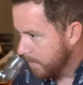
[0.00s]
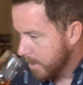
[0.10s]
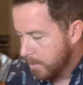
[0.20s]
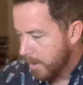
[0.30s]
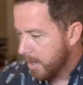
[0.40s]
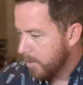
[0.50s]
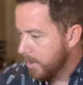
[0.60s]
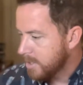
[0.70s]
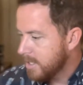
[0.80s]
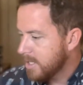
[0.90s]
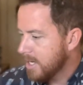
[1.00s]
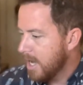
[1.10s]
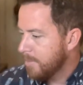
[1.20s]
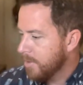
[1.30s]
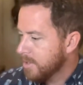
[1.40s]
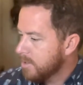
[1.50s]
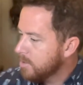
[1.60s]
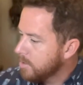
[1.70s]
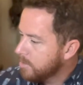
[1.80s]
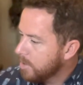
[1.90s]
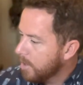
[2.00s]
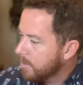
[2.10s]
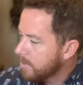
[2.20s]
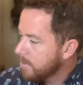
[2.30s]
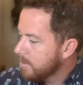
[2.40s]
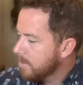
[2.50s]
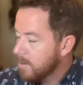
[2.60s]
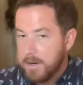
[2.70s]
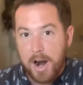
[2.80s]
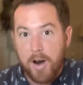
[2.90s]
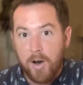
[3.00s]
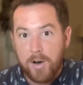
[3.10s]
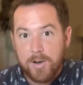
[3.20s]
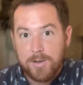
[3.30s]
We're not going to waste any time on this YouTube show. None at all.